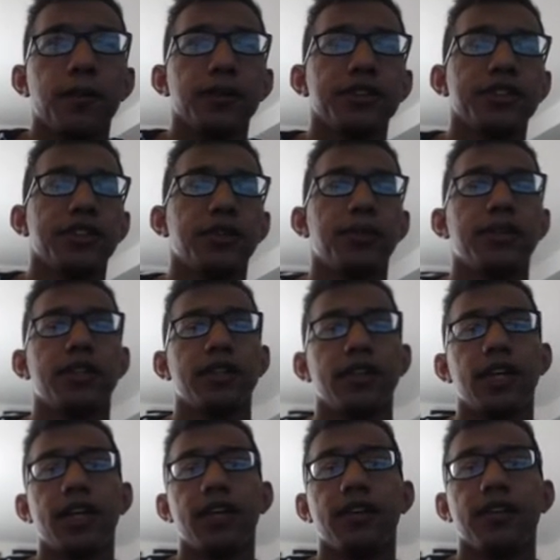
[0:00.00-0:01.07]
Seal of Wind and
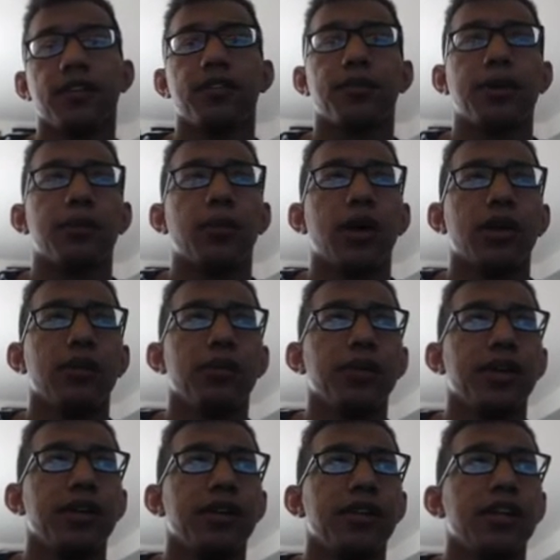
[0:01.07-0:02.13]
Light, 3 Wall of
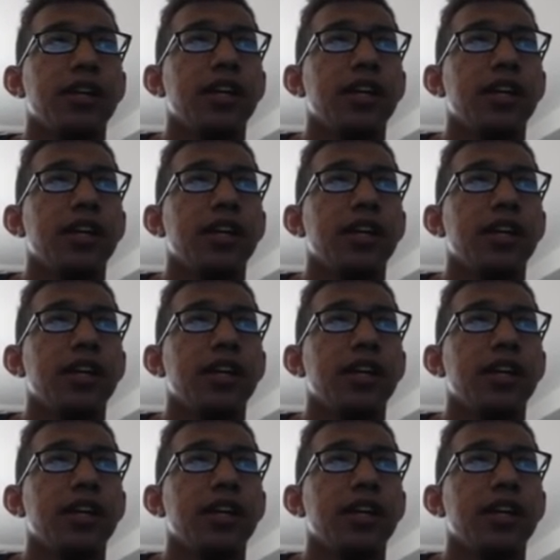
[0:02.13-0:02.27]
Wind.